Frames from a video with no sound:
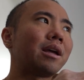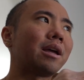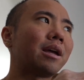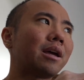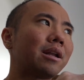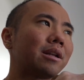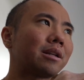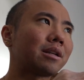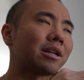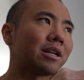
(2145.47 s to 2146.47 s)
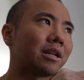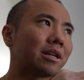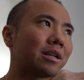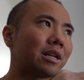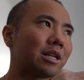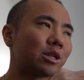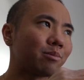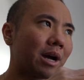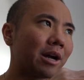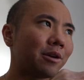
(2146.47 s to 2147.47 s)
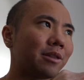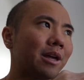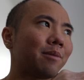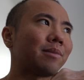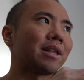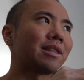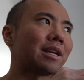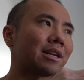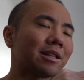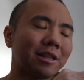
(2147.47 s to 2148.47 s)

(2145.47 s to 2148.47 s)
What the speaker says: and inspire them that they can